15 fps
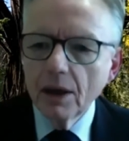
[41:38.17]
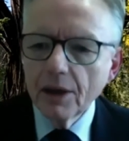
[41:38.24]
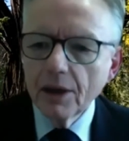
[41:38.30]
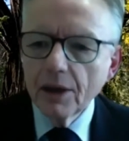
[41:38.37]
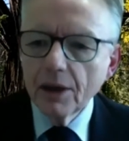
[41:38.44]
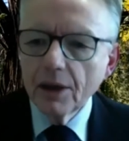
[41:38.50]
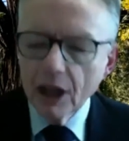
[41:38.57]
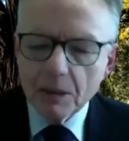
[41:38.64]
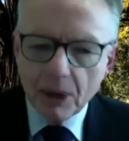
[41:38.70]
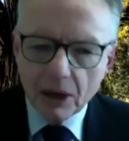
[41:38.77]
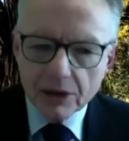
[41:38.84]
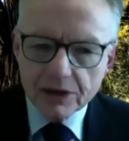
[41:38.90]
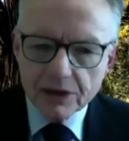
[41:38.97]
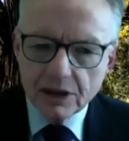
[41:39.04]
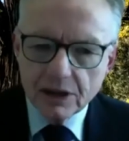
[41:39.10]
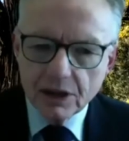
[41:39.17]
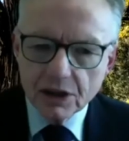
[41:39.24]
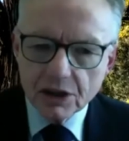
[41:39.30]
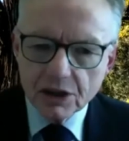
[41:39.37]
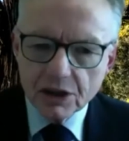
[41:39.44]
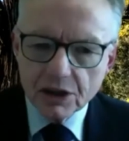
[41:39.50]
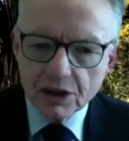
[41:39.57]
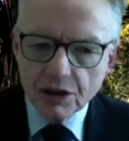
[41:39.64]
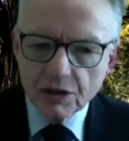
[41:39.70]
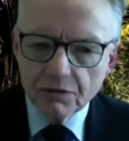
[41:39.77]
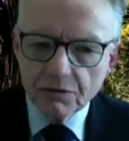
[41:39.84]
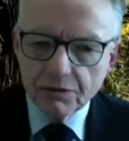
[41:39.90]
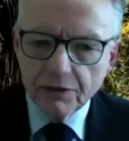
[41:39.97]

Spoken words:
Climate Policy Initiative